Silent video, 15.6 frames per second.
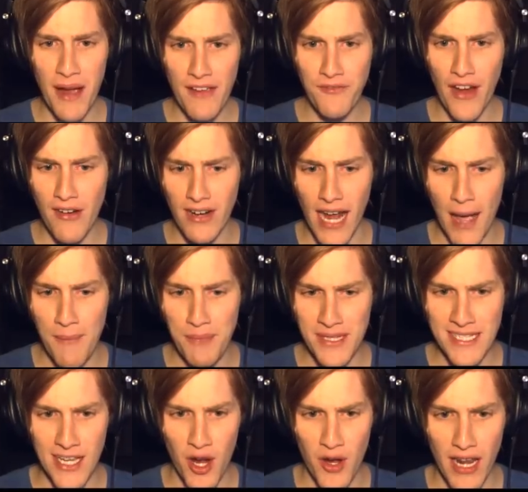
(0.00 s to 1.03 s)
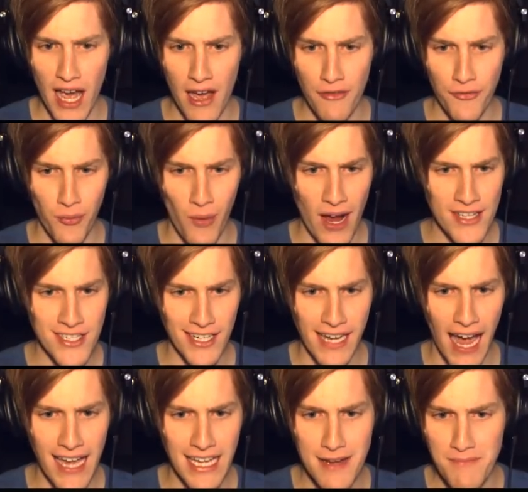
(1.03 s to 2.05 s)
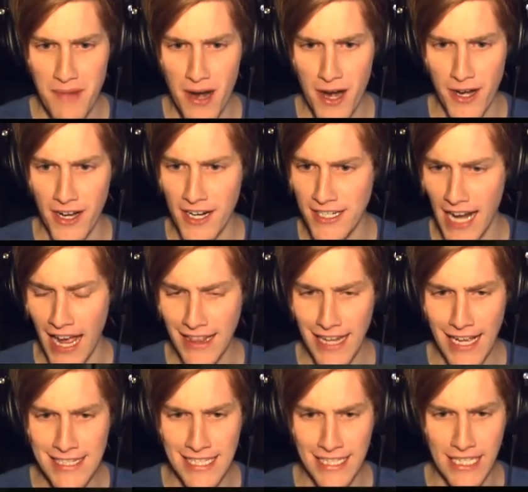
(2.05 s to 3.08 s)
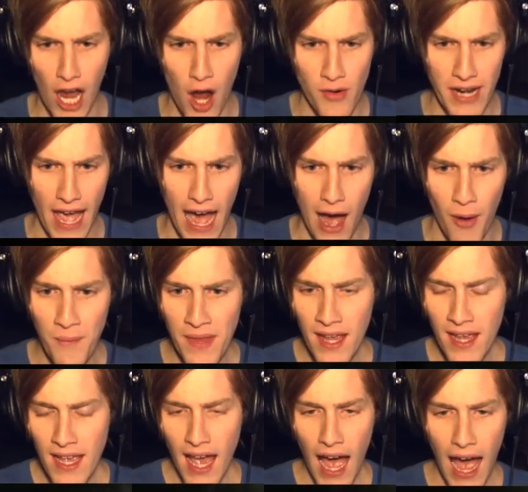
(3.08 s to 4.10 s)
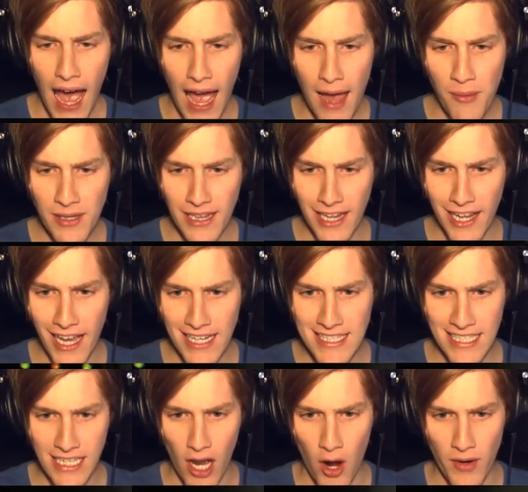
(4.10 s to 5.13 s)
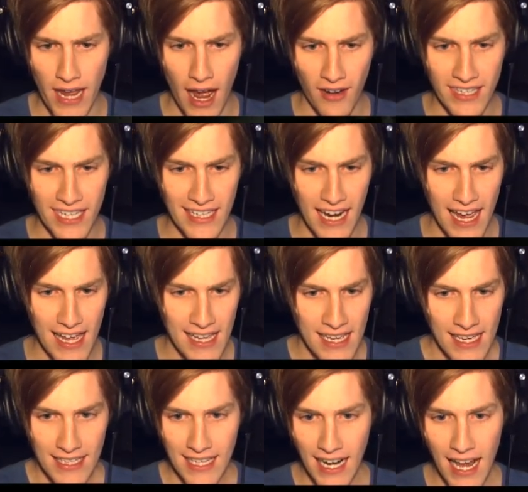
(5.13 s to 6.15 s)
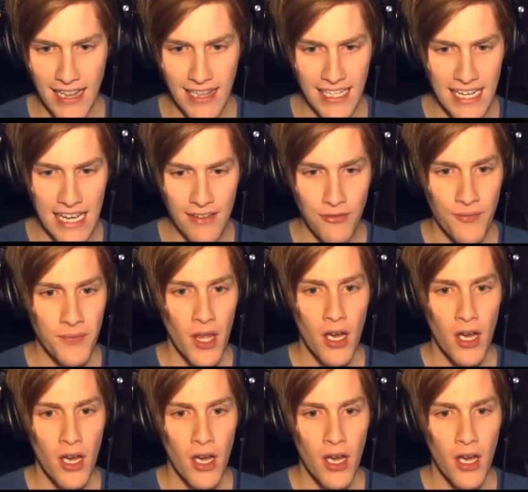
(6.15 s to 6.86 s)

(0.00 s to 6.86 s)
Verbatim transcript: my favorite episode of Watch a Guy Get Murdered. I'd like to go now. I would like to go now. Can I, can I leave?